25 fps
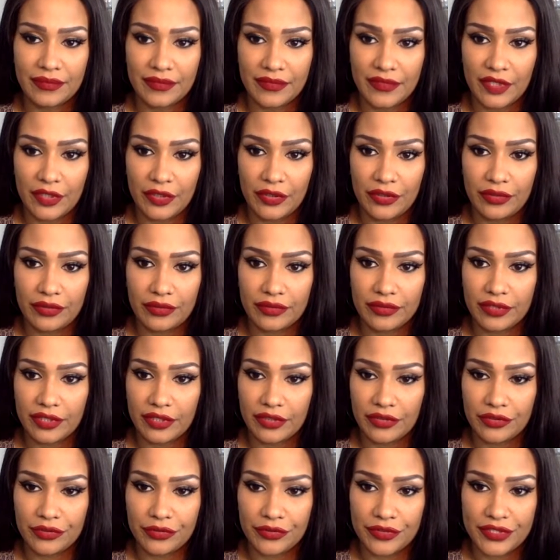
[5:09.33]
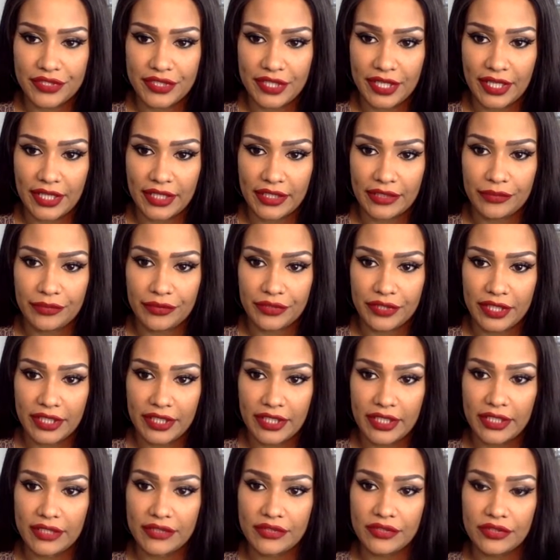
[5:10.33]
They'll do exactly what they
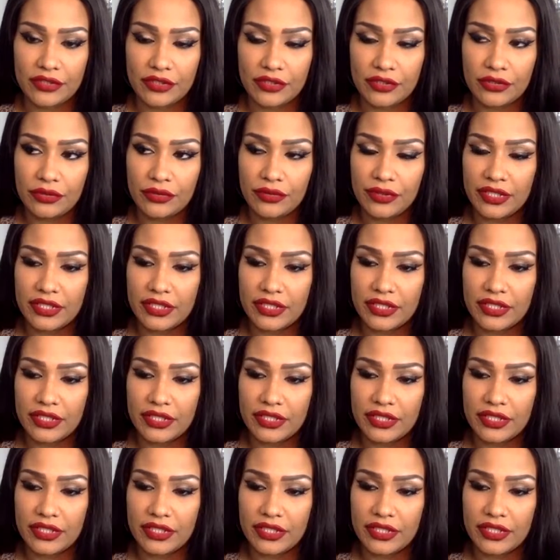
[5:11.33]
need to do